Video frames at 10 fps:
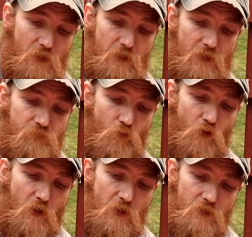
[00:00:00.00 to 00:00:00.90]
And
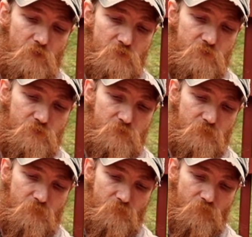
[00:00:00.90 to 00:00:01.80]
everywhere
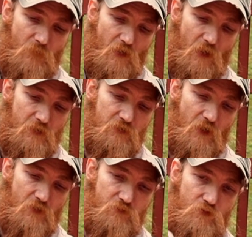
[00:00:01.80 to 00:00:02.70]
else,
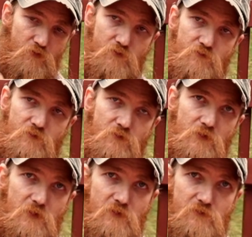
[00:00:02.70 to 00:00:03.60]
I
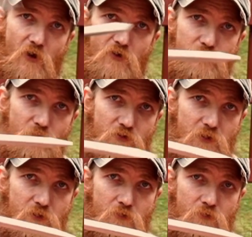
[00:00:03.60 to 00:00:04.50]
use these Gossamer
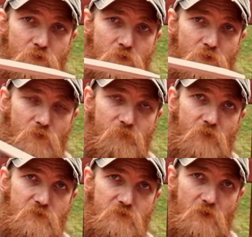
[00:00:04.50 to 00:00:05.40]
Gear
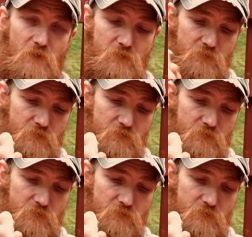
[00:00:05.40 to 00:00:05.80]
V-stakes.